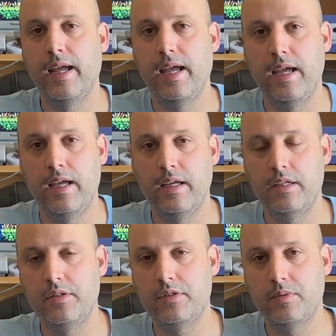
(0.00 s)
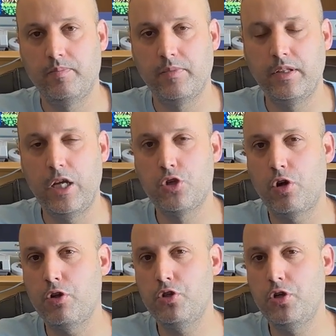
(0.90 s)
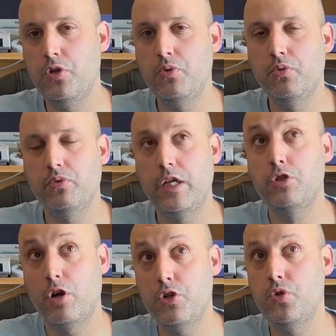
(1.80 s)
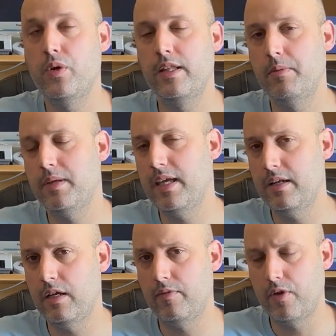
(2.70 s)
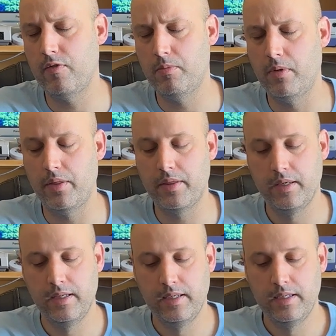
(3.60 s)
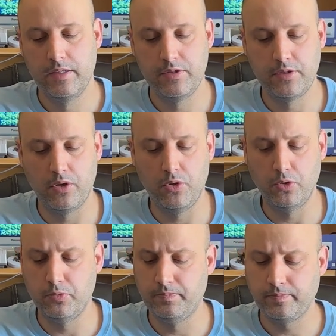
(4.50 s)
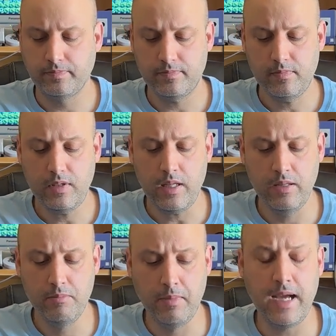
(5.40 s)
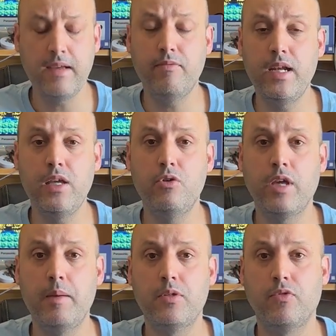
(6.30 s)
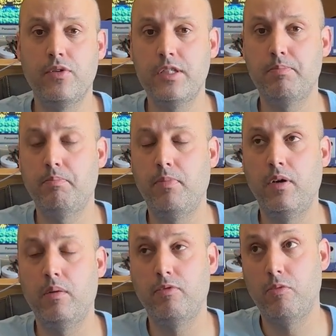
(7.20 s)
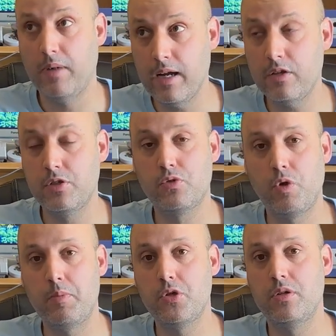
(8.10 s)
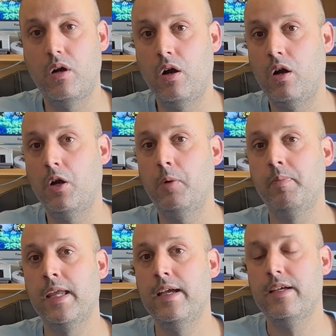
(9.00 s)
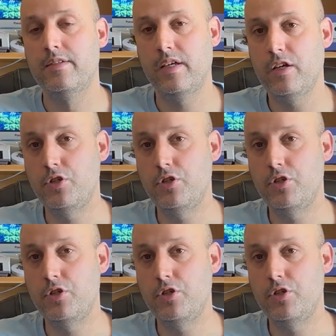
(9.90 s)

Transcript: and they charge you at the beginning of every month. So my video games for this for my subscription are Sega